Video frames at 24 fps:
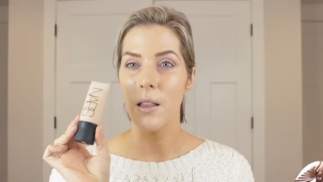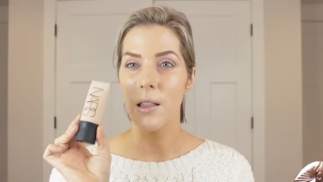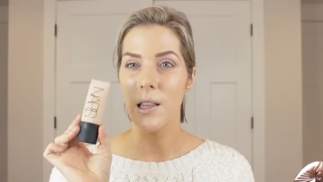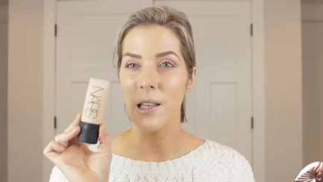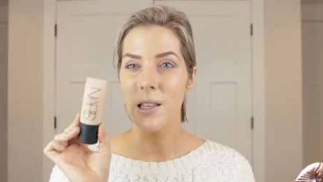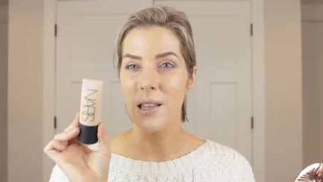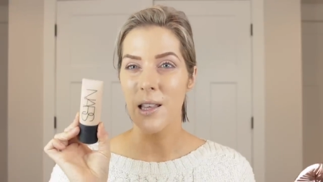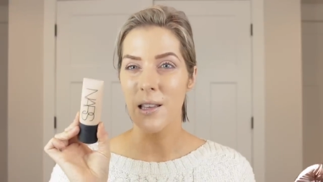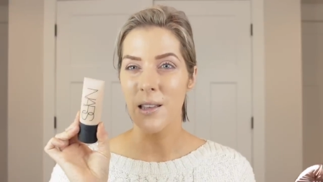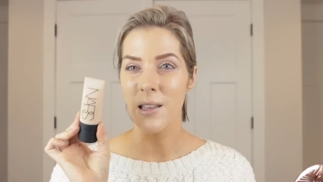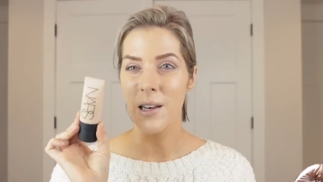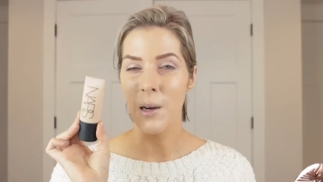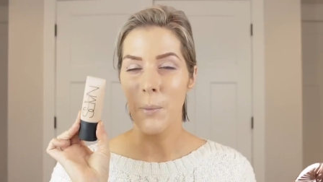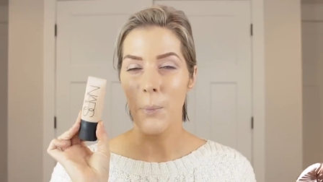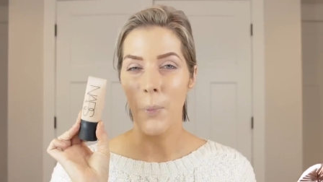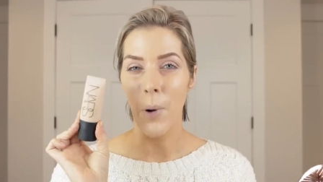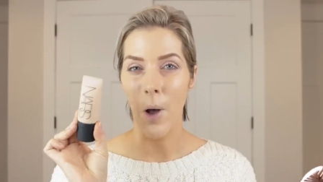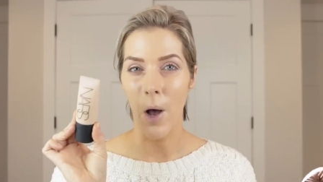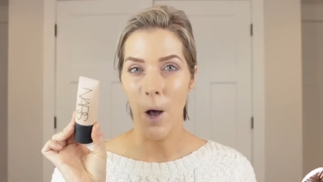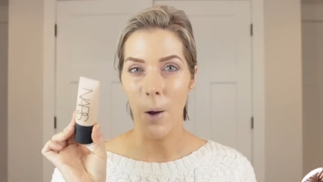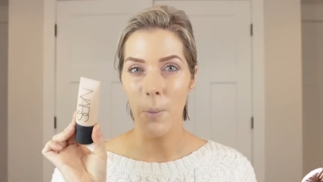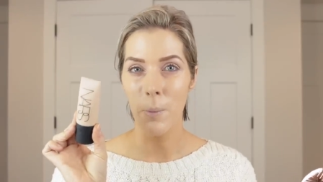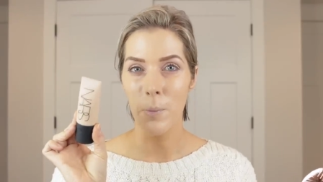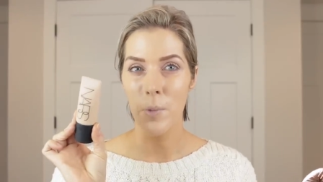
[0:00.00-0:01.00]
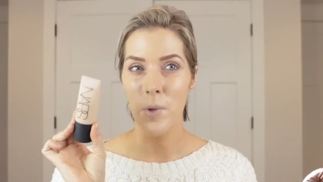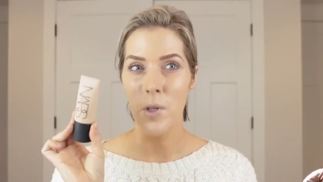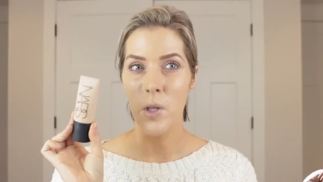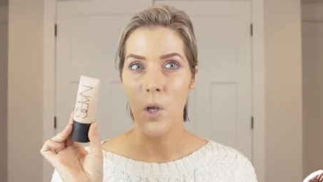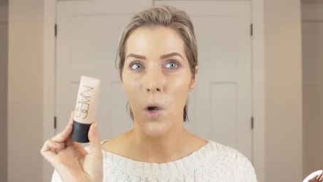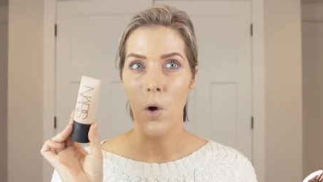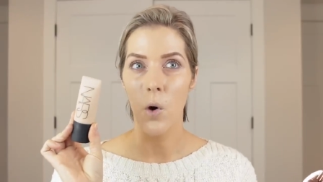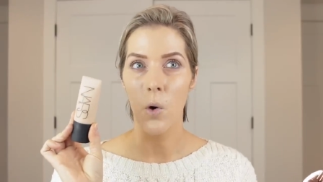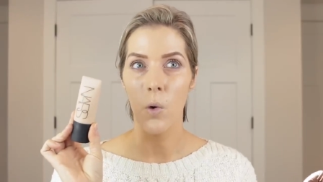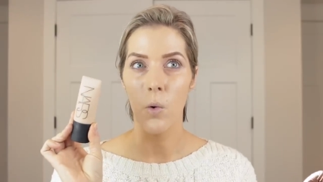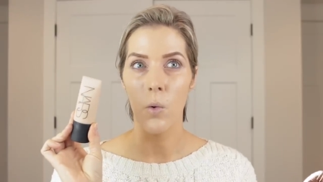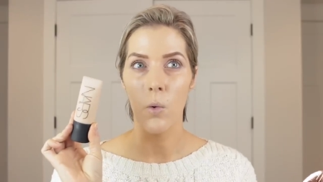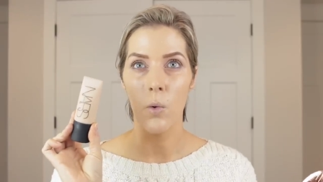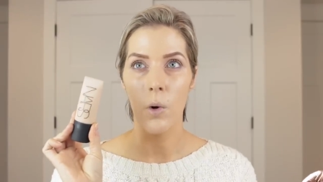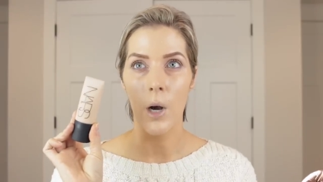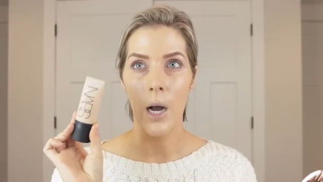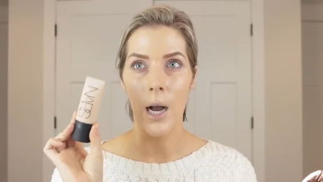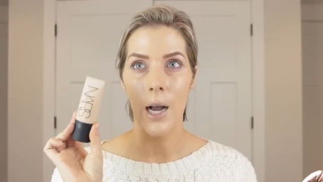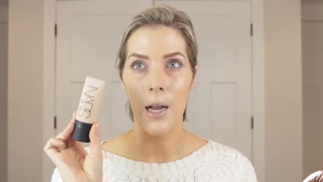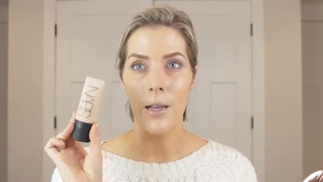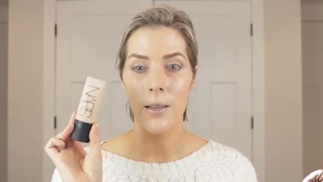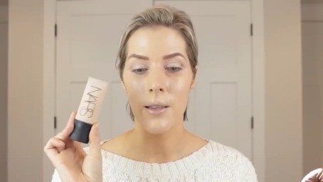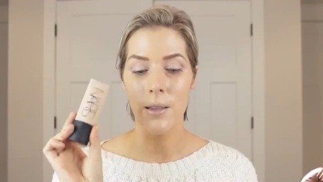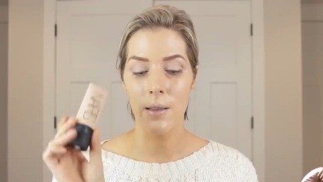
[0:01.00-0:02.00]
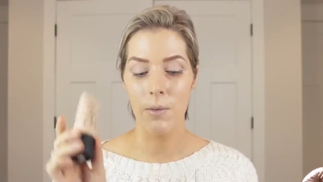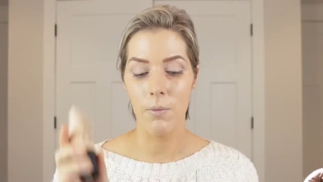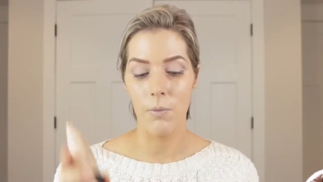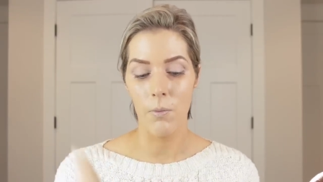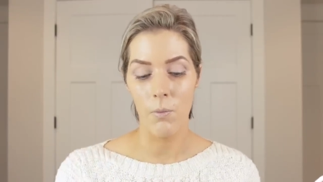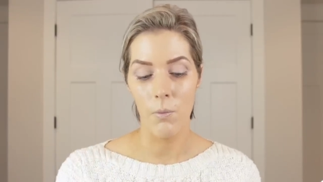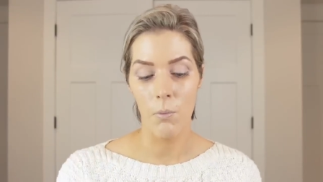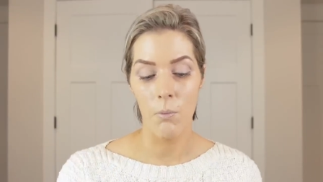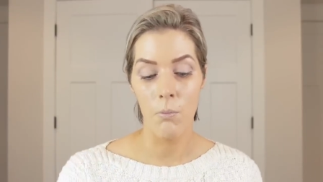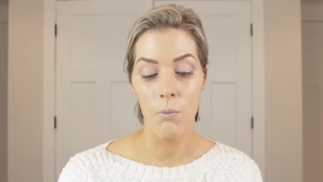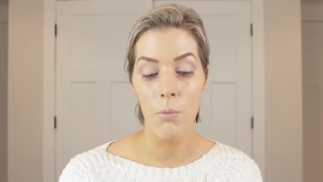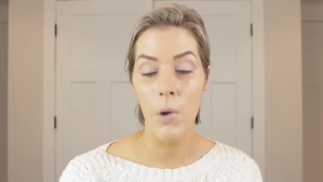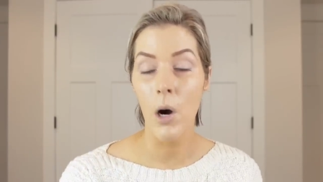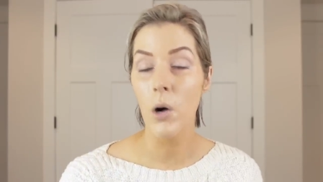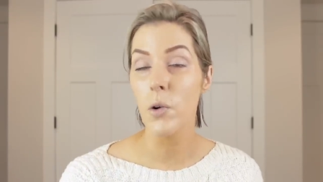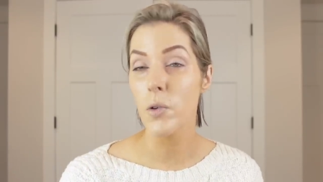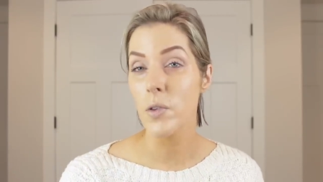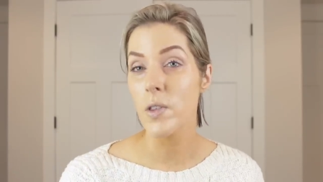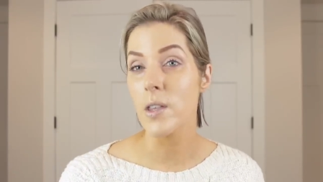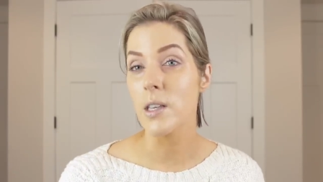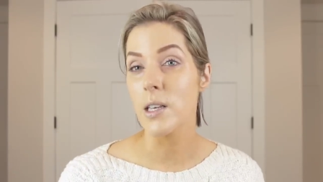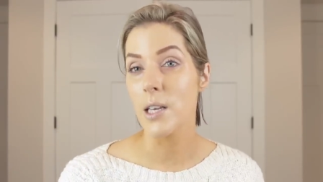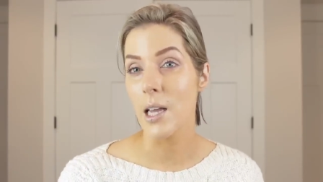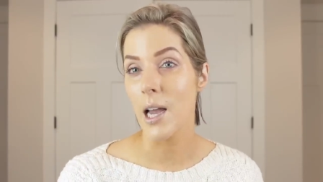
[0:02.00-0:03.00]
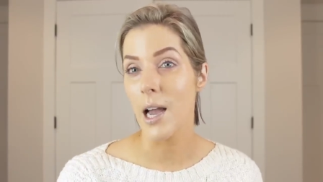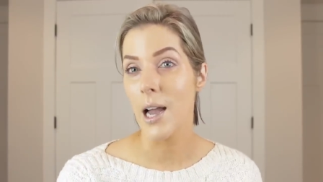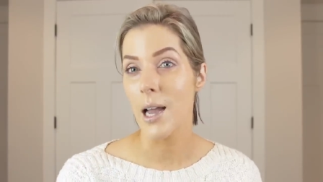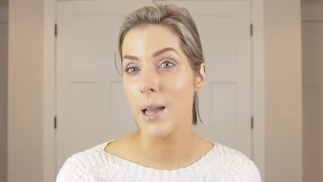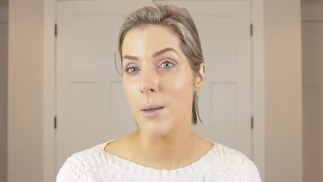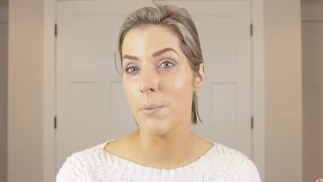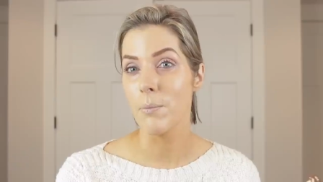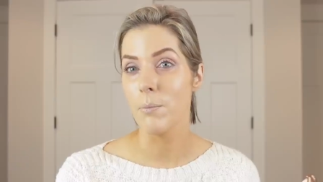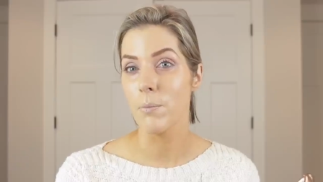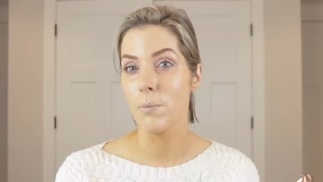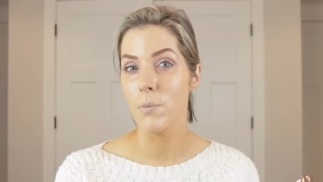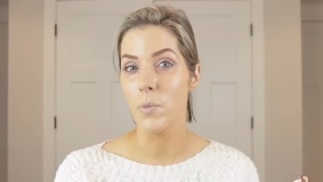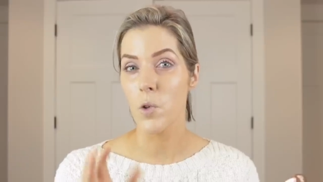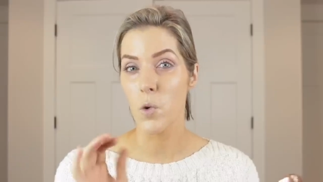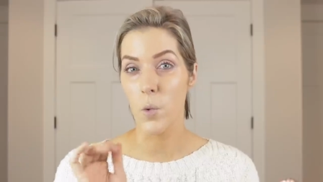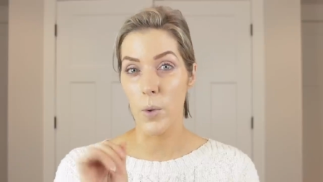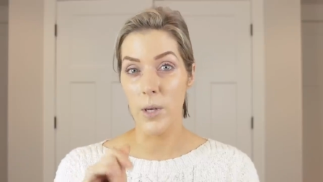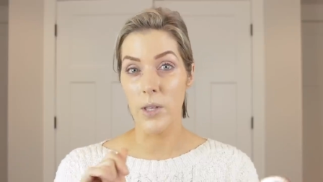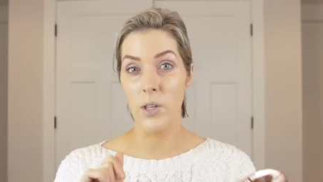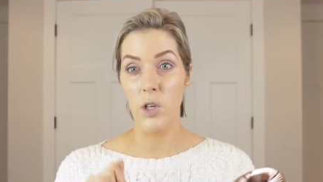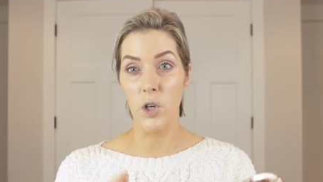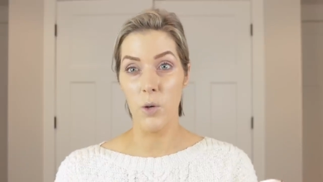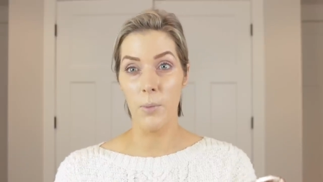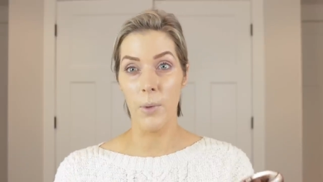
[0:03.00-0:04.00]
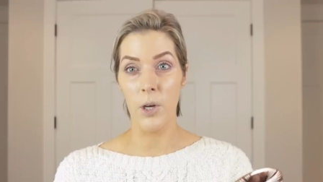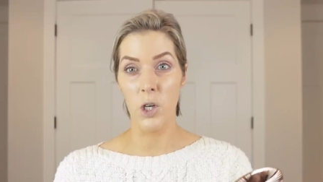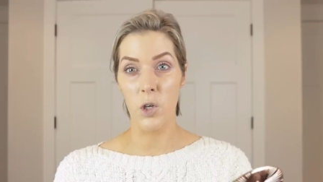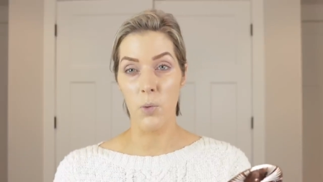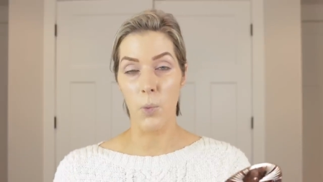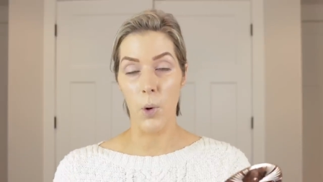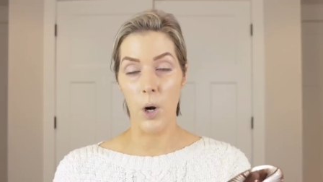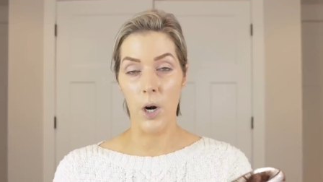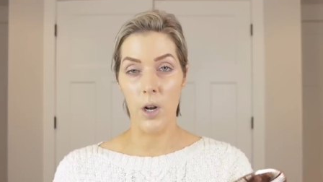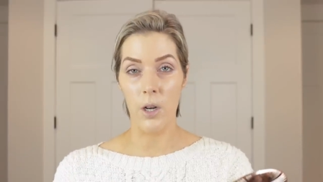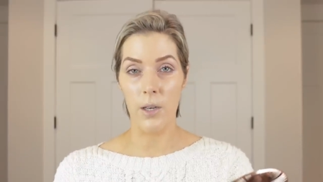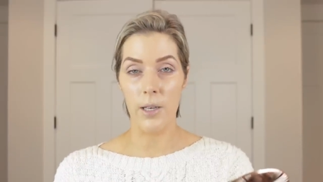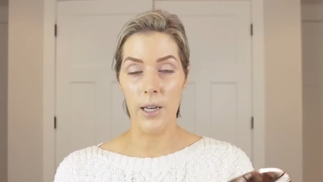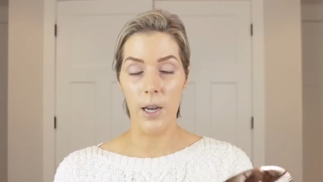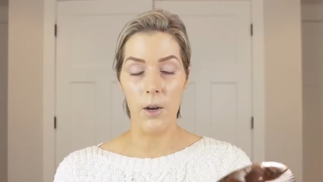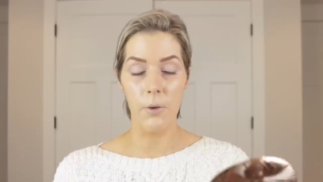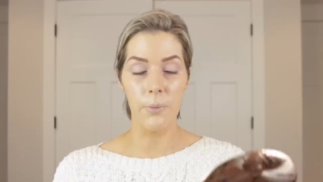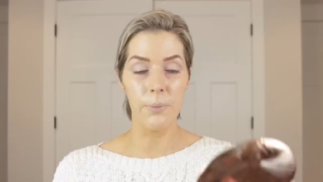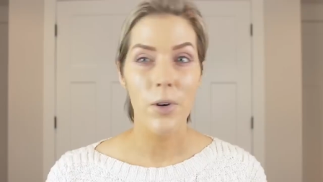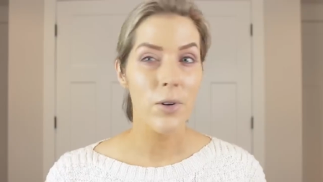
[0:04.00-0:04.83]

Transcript: This isn't a pump, so I most of the time squeeze too much product out.